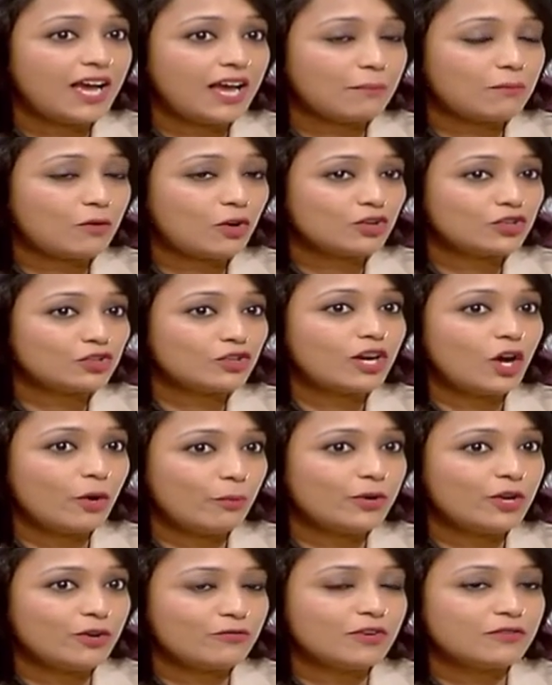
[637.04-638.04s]
I'm not sure how
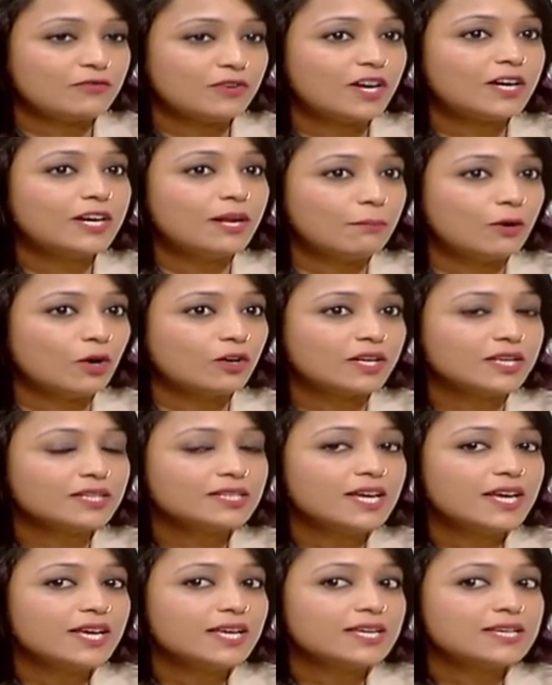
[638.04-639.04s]
many of you have heard about it.
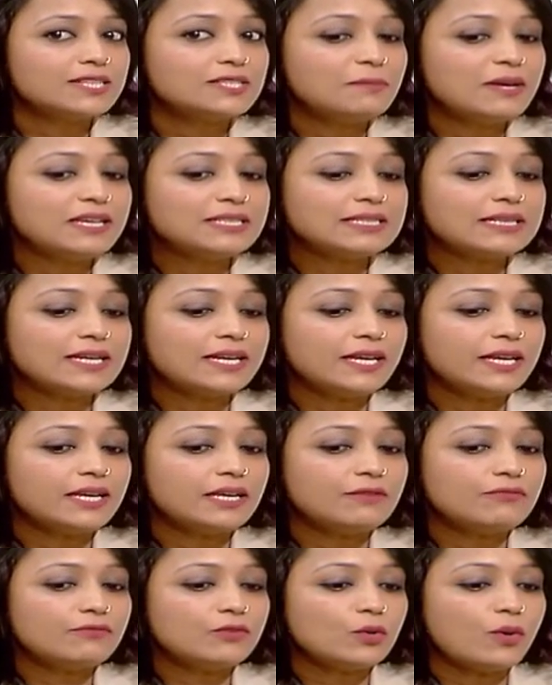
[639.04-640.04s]
It's basically
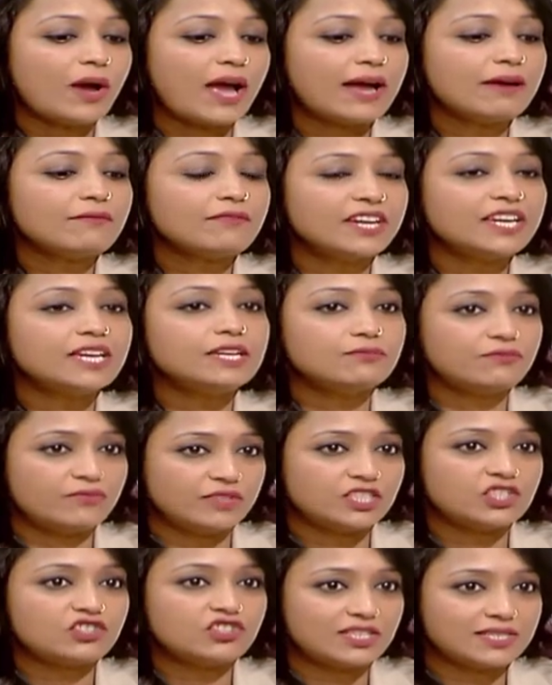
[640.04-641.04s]
if you have any
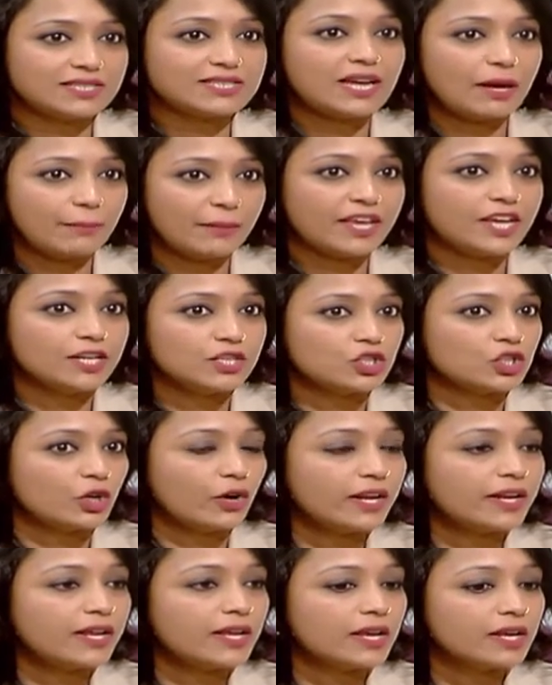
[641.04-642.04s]
physicians coming and
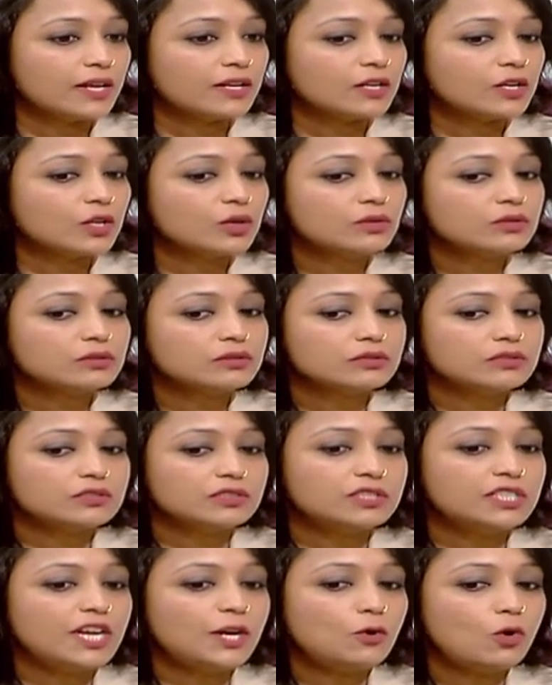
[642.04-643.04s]
joining in,
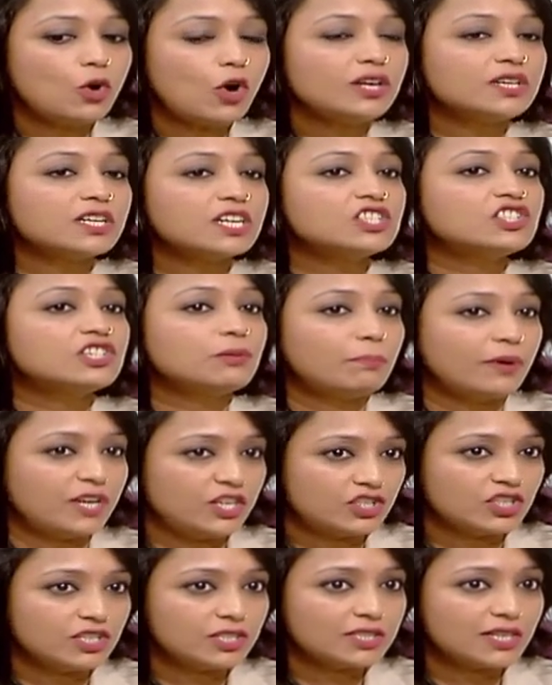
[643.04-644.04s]
they do not touch a
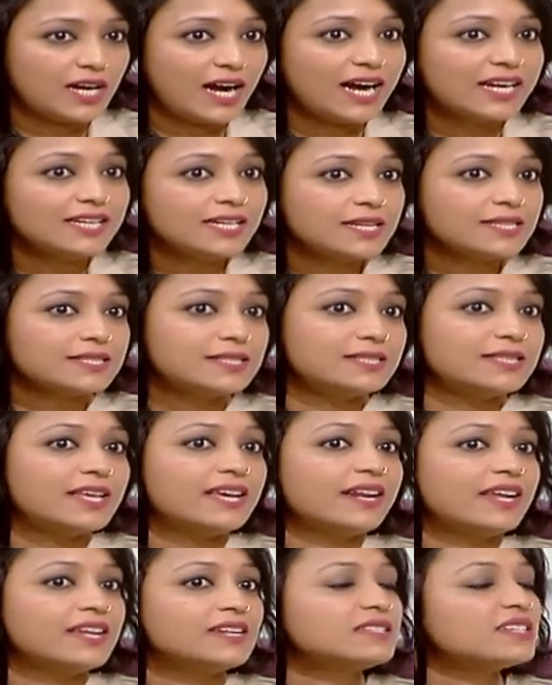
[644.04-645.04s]
patient unless their
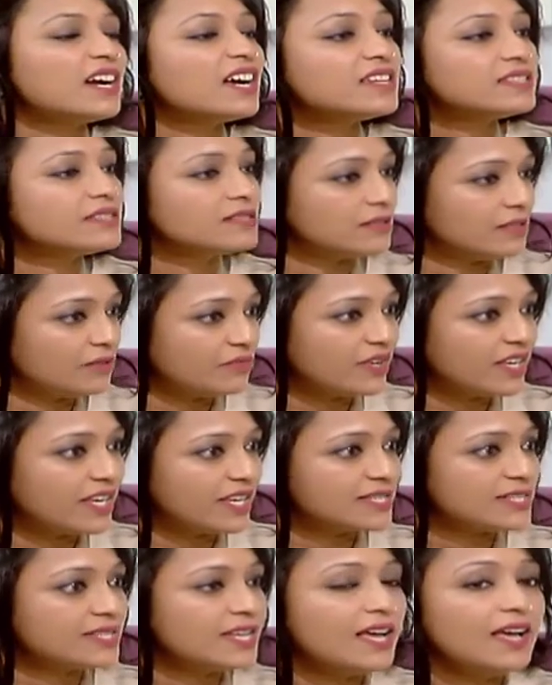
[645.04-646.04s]
entire
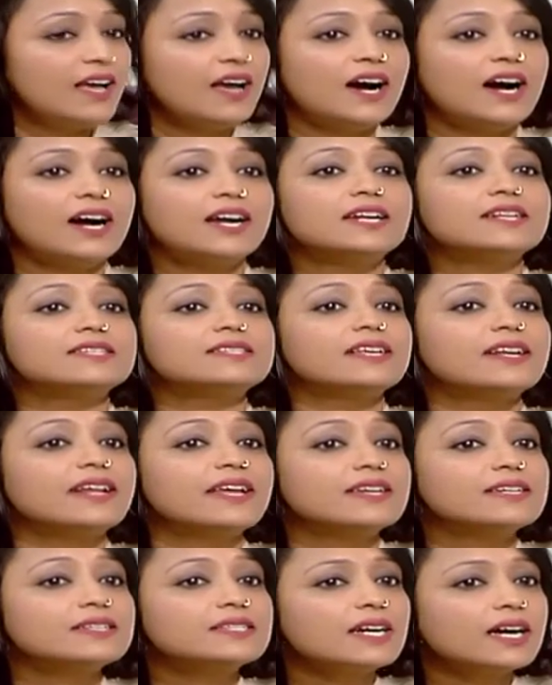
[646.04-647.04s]
certificates, unless their
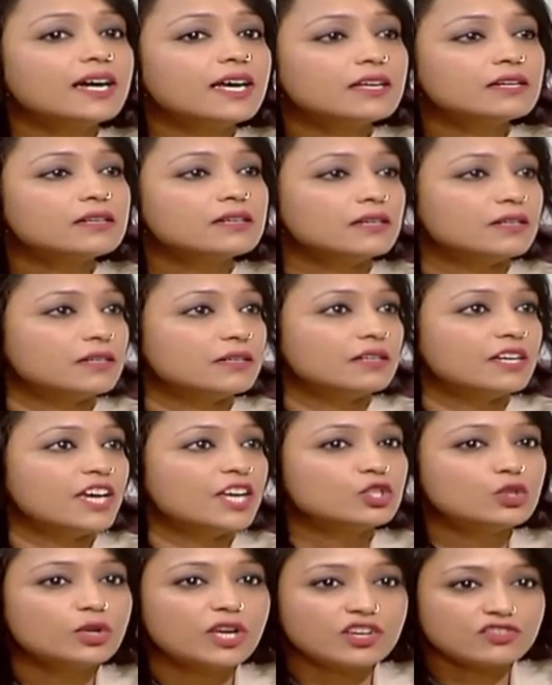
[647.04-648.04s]
entire
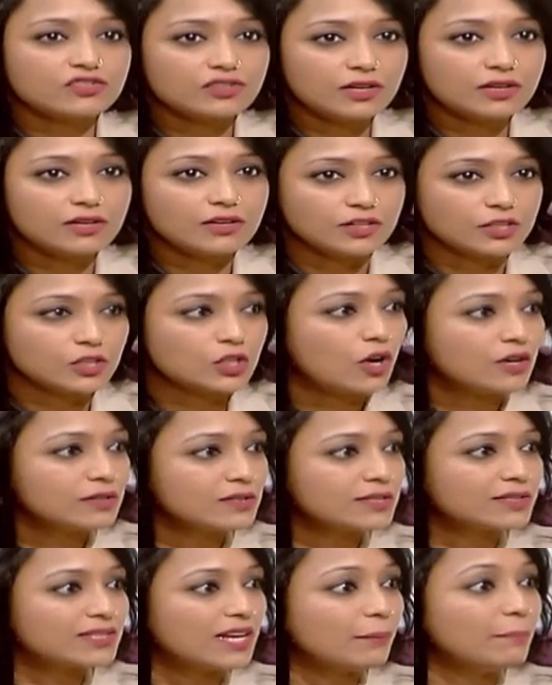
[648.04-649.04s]
educational
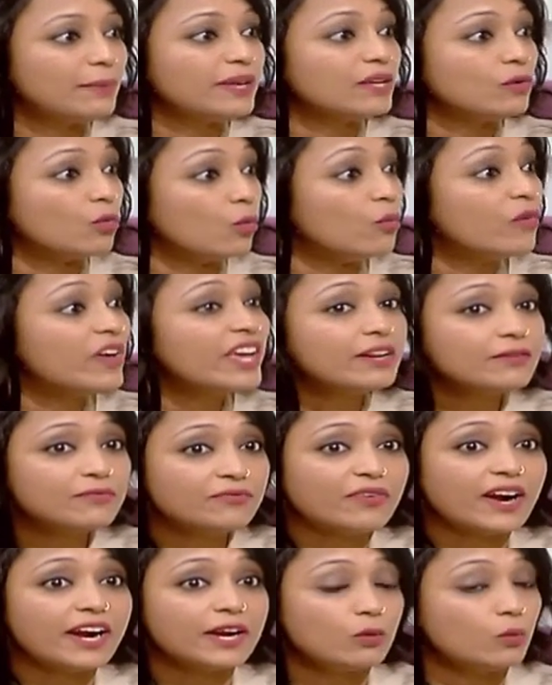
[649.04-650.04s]
resources are being
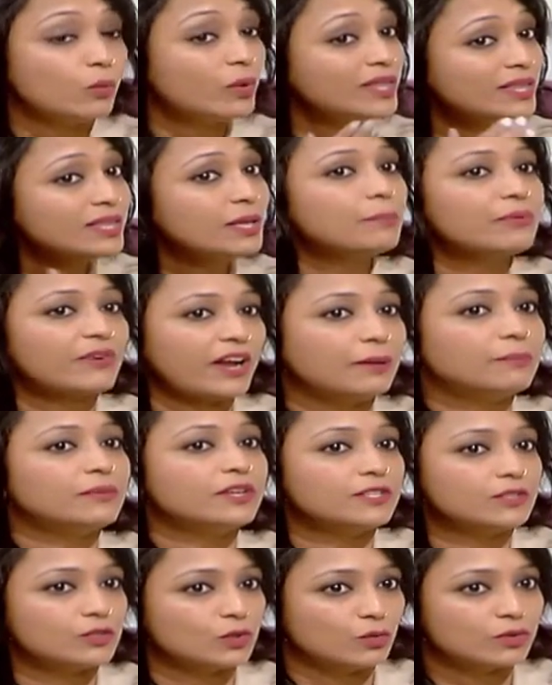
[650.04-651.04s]
verified with the primary source.